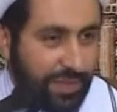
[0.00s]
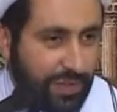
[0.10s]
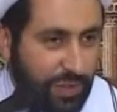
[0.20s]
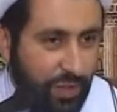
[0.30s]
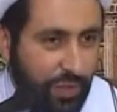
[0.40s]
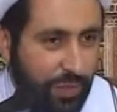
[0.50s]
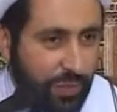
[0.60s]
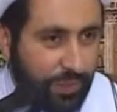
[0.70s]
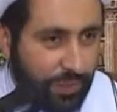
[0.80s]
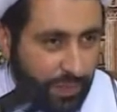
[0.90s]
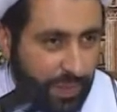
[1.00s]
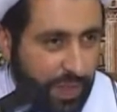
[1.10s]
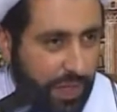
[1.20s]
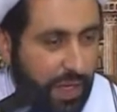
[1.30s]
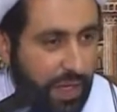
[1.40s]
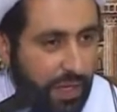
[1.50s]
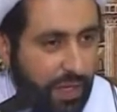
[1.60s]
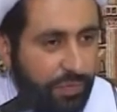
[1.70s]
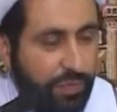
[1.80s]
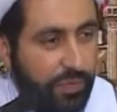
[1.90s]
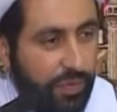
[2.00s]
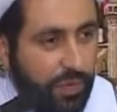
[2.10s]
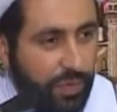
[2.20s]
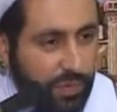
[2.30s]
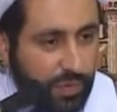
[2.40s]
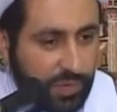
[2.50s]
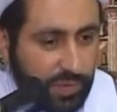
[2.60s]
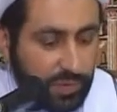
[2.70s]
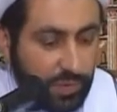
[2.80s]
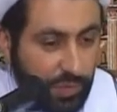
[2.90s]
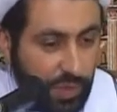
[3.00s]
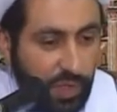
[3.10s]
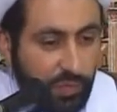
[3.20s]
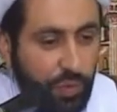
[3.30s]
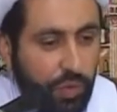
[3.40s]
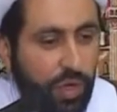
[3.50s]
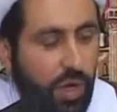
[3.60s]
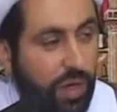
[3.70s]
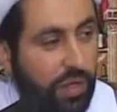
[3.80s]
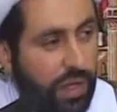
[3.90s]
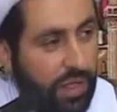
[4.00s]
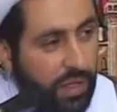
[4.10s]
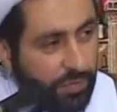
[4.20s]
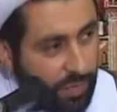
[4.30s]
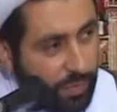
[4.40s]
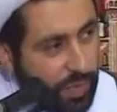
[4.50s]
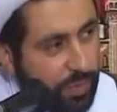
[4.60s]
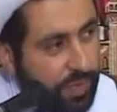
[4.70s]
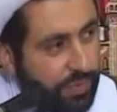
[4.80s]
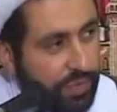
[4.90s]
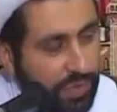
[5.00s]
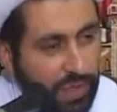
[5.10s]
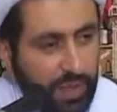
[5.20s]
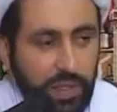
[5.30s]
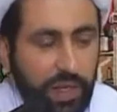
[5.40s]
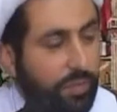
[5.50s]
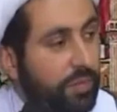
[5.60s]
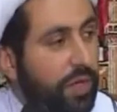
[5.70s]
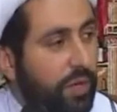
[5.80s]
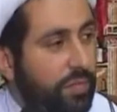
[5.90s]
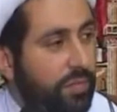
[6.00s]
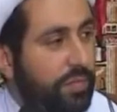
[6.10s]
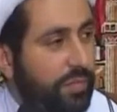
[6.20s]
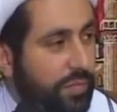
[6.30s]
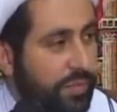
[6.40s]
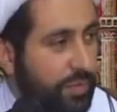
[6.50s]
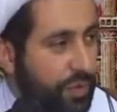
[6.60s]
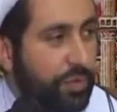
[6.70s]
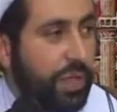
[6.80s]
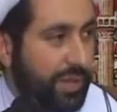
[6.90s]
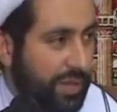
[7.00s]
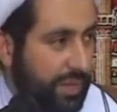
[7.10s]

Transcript: So if we work hard and if we prepare for that, it can become sooner.